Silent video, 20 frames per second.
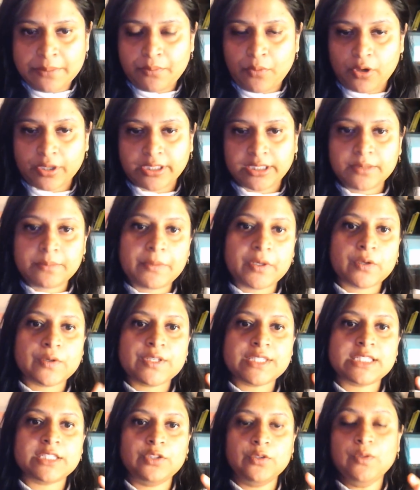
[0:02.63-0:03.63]
important
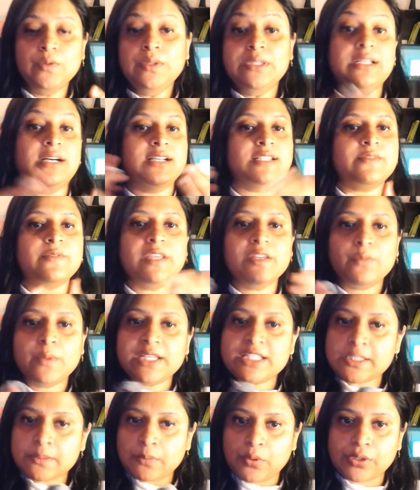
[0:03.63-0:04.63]
because last week we
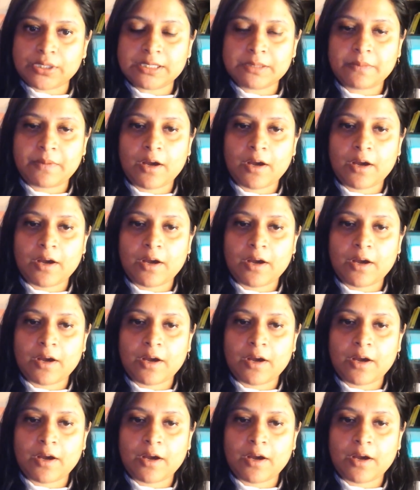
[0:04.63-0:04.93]
had spoken